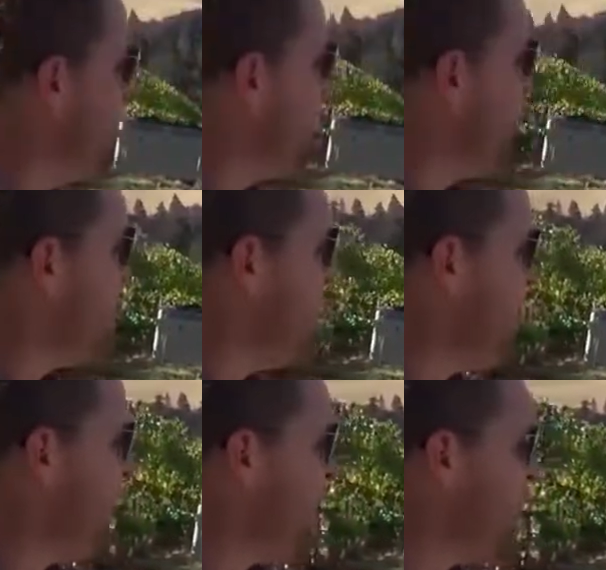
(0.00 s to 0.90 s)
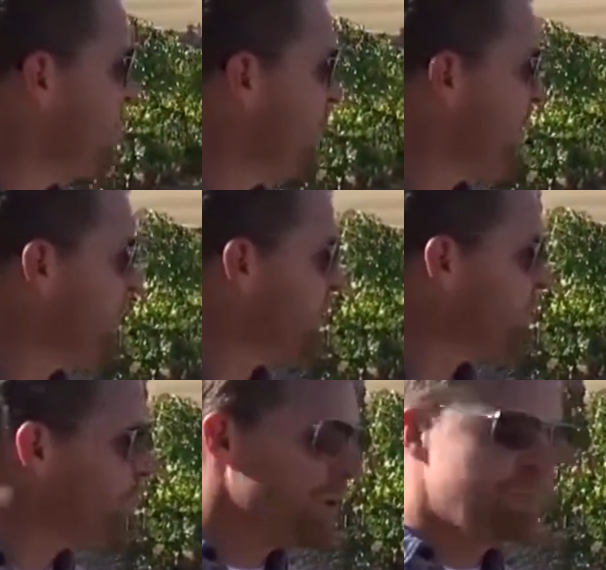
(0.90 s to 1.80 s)
but then uh, we've had just a
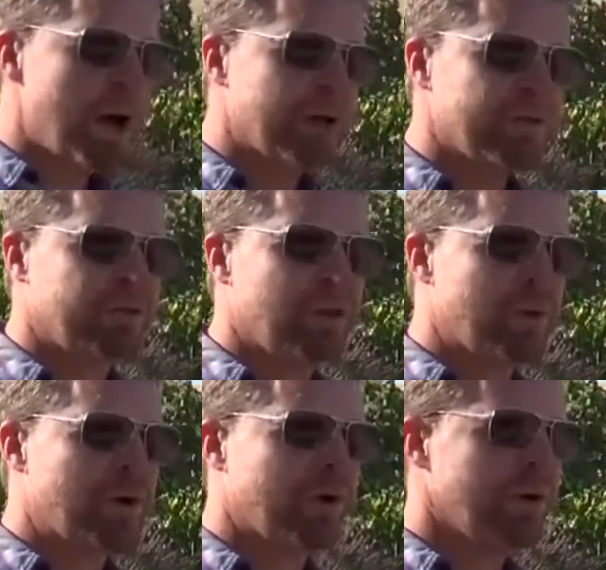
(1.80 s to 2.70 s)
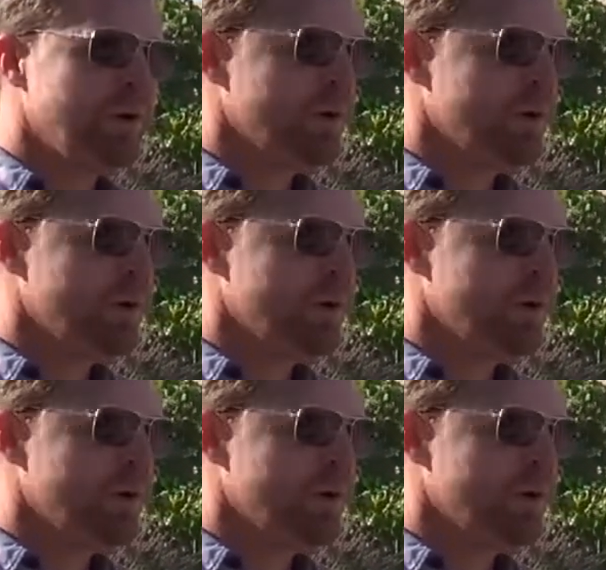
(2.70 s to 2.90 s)
pretty mild summer